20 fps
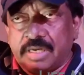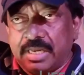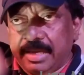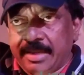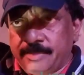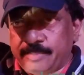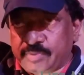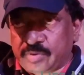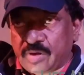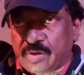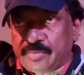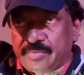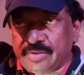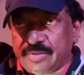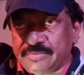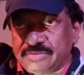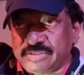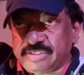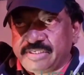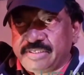Now
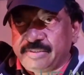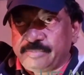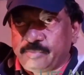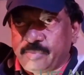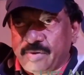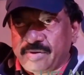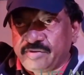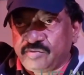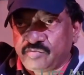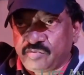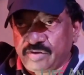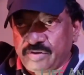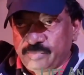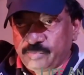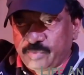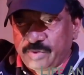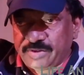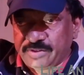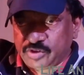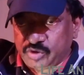problems ee point
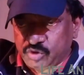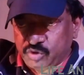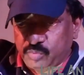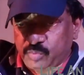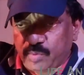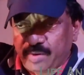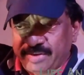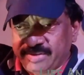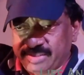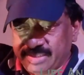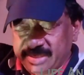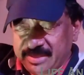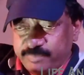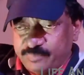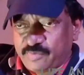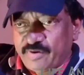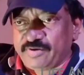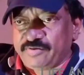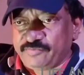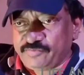1 point 2 point
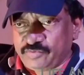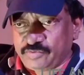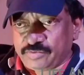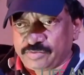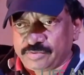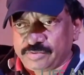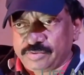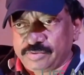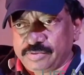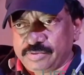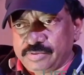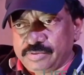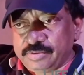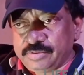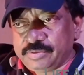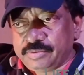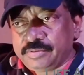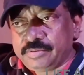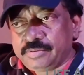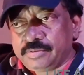3 point
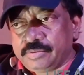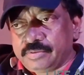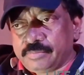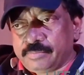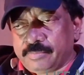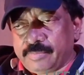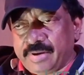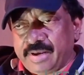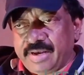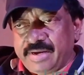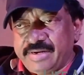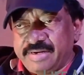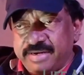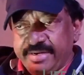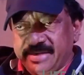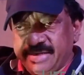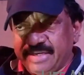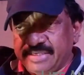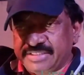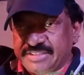4 my
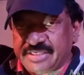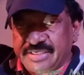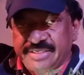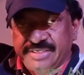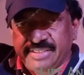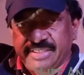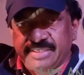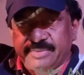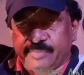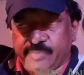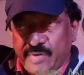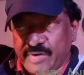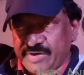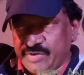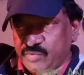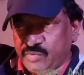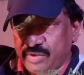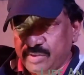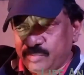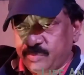intention idi
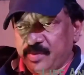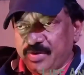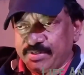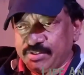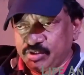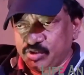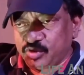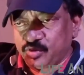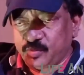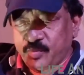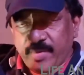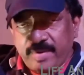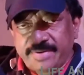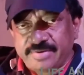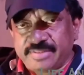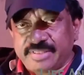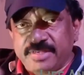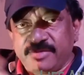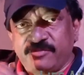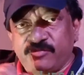point 1 point 2
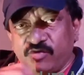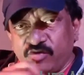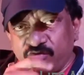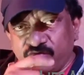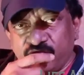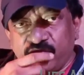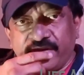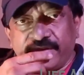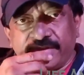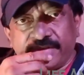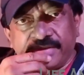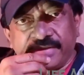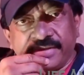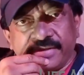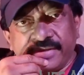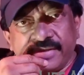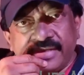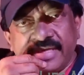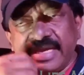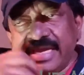point 3 4
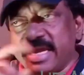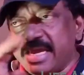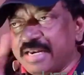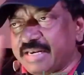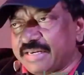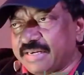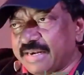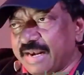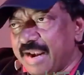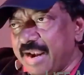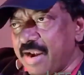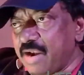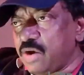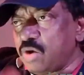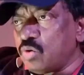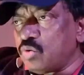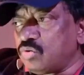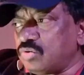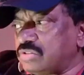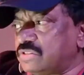5 ee
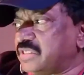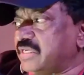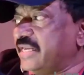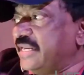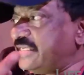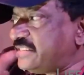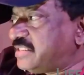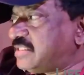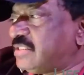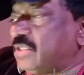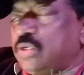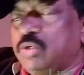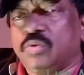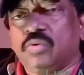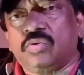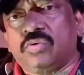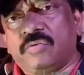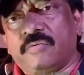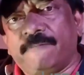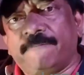rendu list
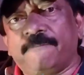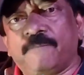lu